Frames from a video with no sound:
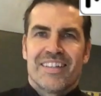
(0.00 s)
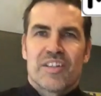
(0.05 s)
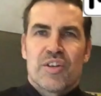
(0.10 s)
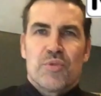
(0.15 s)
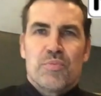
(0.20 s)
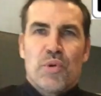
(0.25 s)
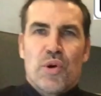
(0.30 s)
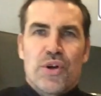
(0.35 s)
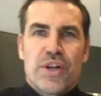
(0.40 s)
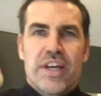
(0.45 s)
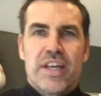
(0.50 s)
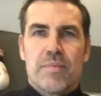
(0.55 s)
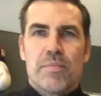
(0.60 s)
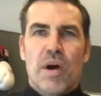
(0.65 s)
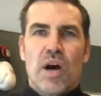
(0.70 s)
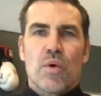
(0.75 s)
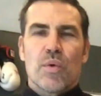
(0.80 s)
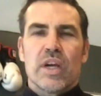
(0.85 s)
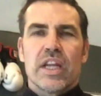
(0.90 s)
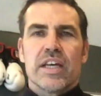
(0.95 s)
Good morning,
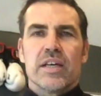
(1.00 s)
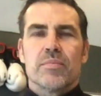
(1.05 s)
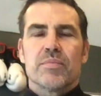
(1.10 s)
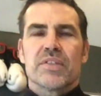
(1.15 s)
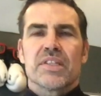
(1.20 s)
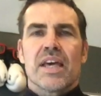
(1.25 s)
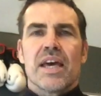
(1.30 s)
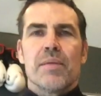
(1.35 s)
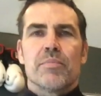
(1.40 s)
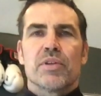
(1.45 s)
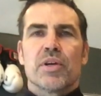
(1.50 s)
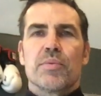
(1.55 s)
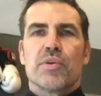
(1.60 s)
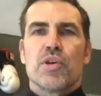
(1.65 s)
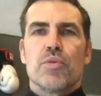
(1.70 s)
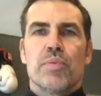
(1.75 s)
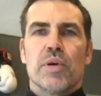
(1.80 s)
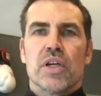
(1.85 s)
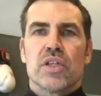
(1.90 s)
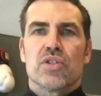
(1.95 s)
Mark Williams,
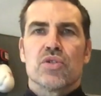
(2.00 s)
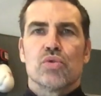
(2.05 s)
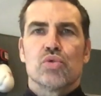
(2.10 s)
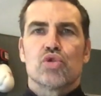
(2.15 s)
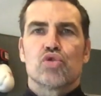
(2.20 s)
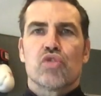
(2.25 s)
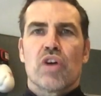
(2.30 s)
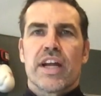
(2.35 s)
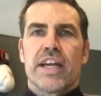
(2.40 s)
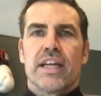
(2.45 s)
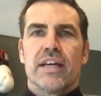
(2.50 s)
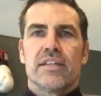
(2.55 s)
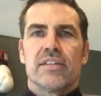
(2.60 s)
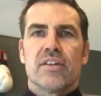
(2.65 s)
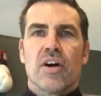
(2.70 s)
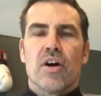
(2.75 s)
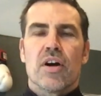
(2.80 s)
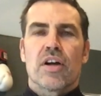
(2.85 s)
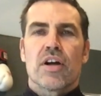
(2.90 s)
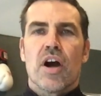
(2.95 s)

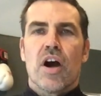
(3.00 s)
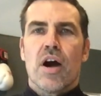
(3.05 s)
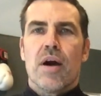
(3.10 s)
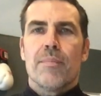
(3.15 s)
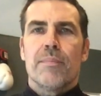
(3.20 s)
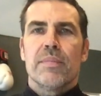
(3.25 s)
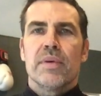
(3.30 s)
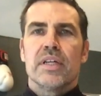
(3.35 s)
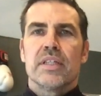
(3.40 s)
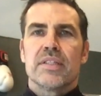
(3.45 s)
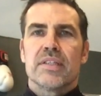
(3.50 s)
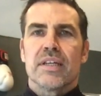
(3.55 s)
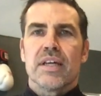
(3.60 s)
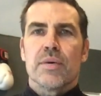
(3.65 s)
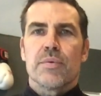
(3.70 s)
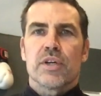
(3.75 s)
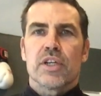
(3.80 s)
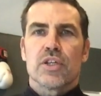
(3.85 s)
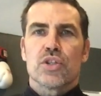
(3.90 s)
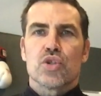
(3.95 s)
MWPersonalTrainer.com. Today
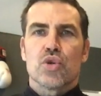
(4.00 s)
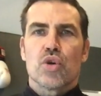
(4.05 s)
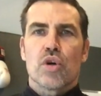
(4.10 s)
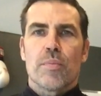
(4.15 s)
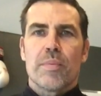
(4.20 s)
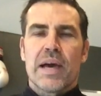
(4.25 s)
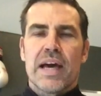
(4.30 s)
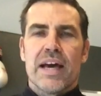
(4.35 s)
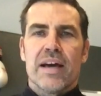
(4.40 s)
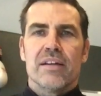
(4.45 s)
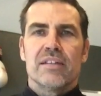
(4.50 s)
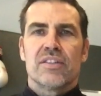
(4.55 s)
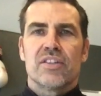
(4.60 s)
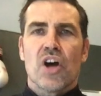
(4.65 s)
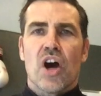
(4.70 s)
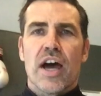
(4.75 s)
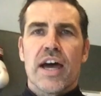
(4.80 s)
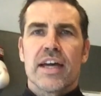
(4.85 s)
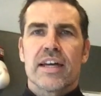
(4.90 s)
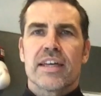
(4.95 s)
we're going to talk about
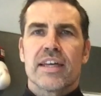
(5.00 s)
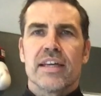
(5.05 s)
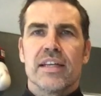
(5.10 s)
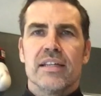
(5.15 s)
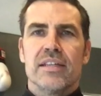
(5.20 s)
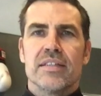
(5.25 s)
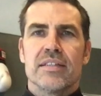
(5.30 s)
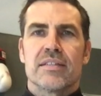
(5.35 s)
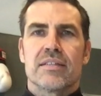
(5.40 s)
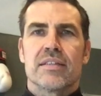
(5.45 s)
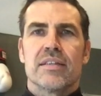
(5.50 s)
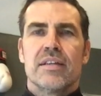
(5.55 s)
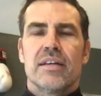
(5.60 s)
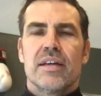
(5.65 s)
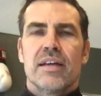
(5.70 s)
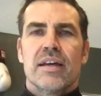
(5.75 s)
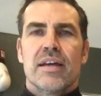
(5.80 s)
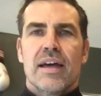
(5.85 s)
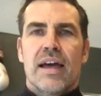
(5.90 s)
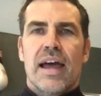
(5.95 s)
diet killers,
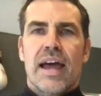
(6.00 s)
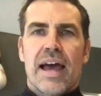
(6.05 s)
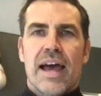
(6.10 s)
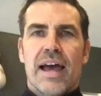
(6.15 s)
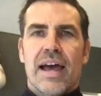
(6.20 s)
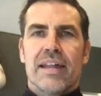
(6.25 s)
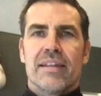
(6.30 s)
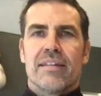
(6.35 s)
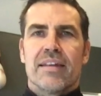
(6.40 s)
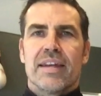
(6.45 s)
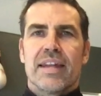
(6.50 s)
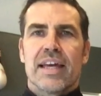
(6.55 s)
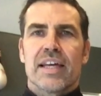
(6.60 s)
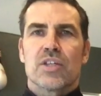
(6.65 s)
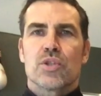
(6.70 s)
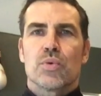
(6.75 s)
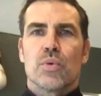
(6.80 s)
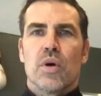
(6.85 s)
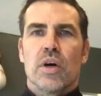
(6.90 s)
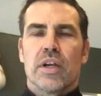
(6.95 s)
and the
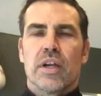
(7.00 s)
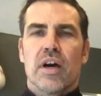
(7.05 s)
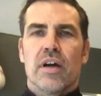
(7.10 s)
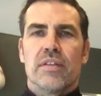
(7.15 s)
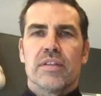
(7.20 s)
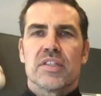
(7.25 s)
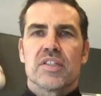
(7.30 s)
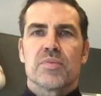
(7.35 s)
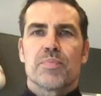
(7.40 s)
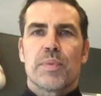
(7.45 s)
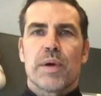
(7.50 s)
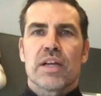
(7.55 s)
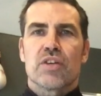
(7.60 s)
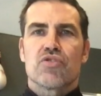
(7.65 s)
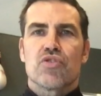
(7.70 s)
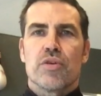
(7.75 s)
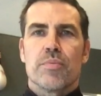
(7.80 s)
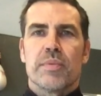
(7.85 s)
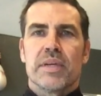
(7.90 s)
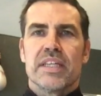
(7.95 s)
next one on the
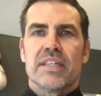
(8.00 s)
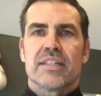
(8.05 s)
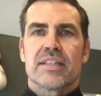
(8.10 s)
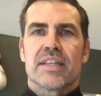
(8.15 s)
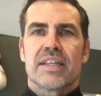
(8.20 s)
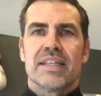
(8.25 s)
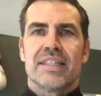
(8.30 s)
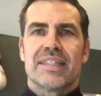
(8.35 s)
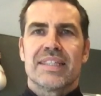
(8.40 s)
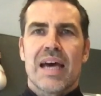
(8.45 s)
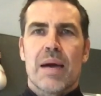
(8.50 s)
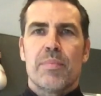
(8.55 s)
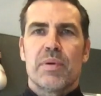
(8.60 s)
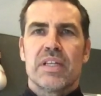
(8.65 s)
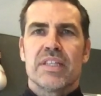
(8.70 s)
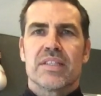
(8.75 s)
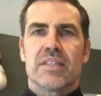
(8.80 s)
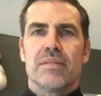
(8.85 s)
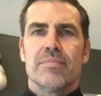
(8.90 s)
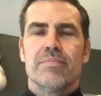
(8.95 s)
spectrum is
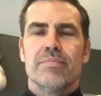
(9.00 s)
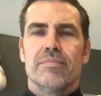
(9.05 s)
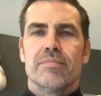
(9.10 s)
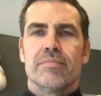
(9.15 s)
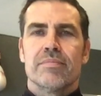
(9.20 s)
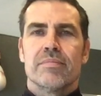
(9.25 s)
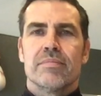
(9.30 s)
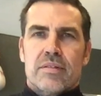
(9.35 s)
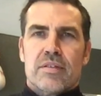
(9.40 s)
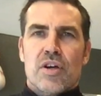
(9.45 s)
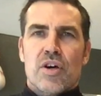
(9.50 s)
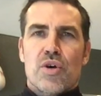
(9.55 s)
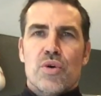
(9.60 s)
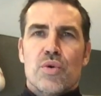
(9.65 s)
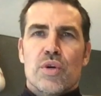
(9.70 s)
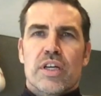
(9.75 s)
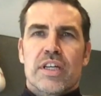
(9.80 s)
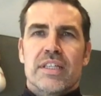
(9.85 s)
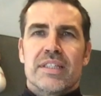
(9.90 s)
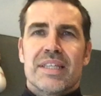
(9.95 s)
catabolism. So,
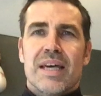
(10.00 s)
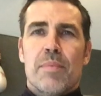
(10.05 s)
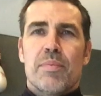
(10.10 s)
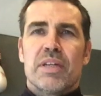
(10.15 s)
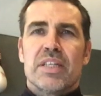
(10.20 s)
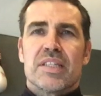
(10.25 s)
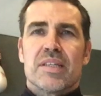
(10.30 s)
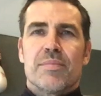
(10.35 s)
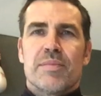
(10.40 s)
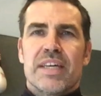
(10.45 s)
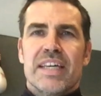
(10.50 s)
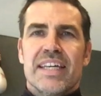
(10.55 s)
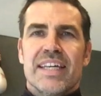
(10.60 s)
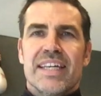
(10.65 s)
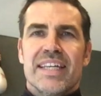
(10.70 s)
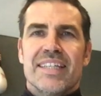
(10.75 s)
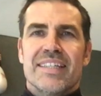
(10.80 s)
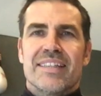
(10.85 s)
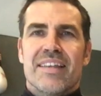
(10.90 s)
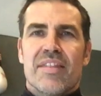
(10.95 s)
catabolism
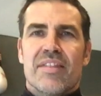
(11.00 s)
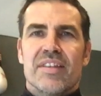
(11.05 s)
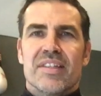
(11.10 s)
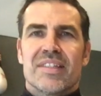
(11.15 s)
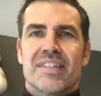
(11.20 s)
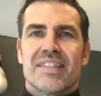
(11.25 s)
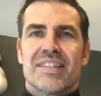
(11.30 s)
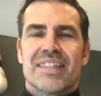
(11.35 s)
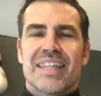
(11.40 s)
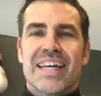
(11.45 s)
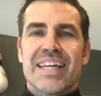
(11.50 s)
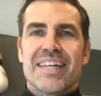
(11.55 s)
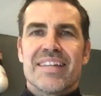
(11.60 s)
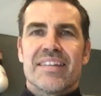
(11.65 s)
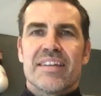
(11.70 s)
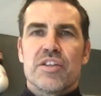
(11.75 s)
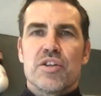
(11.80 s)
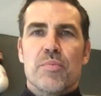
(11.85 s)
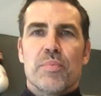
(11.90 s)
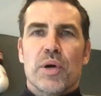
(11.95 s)
is the state
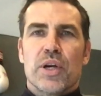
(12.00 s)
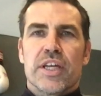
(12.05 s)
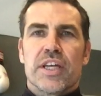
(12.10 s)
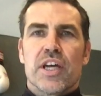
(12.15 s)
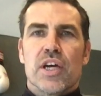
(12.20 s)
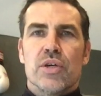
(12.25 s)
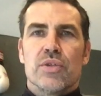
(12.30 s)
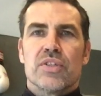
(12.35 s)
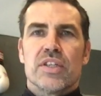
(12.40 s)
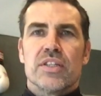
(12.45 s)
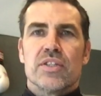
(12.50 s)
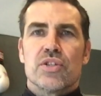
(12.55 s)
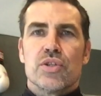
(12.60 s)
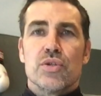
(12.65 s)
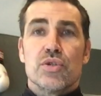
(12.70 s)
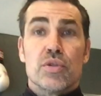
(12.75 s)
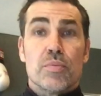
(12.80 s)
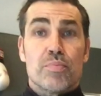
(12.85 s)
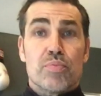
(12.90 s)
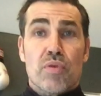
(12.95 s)
that your body goes
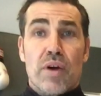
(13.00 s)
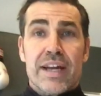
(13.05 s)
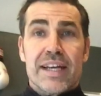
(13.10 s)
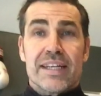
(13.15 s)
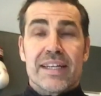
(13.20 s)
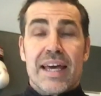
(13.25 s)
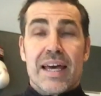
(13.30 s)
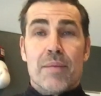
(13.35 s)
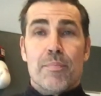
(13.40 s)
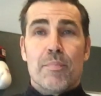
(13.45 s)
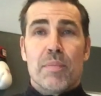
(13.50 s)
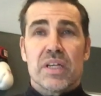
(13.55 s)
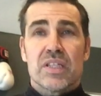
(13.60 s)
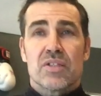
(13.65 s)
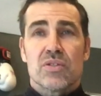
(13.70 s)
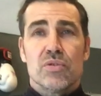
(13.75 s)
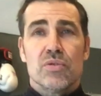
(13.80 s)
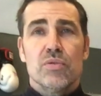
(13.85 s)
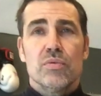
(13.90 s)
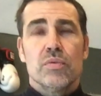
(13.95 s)
into to break down
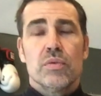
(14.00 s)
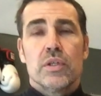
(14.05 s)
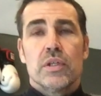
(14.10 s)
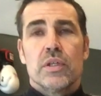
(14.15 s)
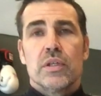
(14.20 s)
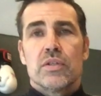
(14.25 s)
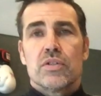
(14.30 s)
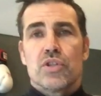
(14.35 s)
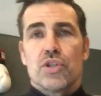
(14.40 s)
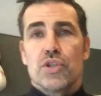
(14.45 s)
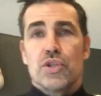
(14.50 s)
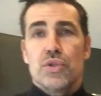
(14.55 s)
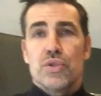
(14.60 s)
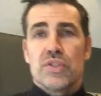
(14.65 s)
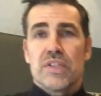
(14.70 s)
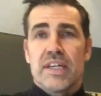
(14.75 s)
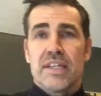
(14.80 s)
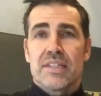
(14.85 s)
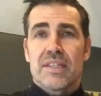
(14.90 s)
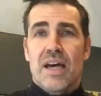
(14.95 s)
muscle to
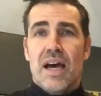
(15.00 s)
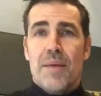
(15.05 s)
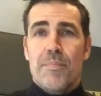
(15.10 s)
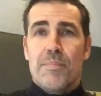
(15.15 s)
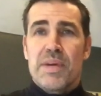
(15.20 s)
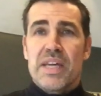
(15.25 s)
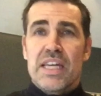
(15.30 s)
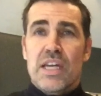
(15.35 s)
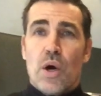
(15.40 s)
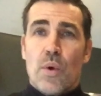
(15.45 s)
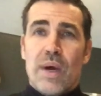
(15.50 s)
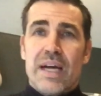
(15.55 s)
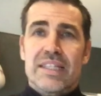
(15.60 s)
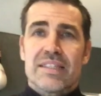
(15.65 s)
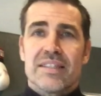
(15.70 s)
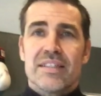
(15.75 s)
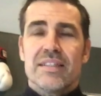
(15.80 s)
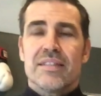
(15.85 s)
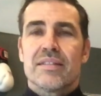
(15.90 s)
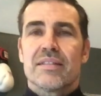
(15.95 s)
use as amino
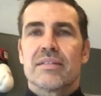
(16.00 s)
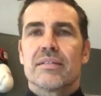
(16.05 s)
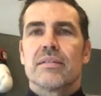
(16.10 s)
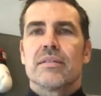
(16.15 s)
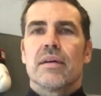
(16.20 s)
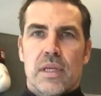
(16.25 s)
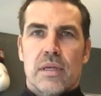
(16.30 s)
acids.